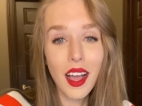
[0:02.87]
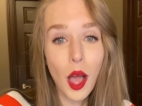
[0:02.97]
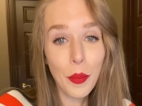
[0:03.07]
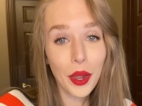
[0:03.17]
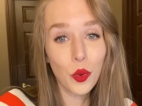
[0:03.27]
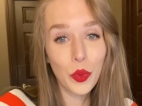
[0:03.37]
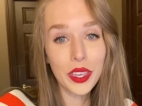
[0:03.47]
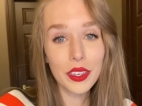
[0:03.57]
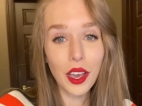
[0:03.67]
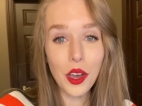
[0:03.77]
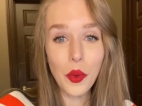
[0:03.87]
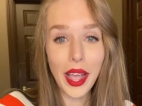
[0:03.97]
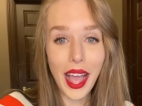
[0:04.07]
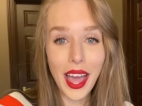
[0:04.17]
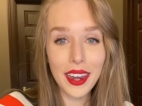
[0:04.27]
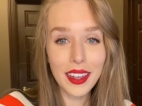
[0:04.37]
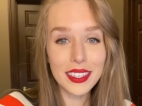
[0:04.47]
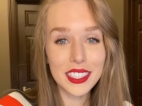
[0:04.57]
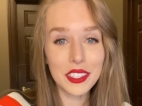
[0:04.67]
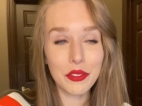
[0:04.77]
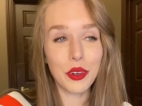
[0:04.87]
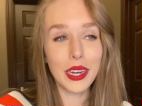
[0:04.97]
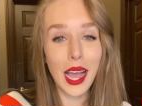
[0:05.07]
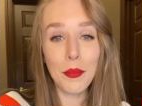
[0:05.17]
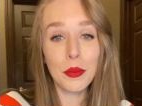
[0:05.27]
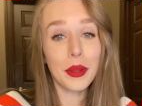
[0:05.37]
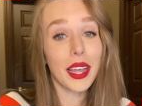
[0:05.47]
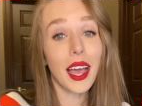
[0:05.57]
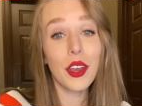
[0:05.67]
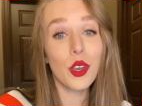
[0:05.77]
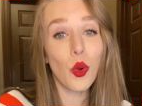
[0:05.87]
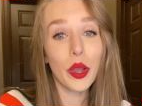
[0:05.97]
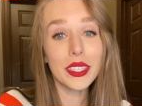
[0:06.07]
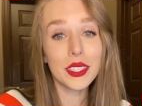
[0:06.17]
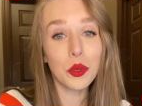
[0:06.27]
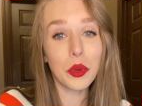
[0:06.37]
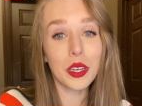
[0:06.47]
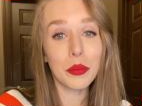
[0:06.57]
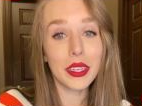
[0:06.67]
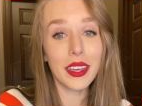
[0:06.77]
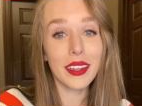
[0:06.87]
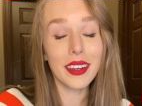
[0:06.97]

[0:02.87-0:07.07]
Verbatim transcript: About a week ago, I had an idea for an app, but I had no idea where to begin.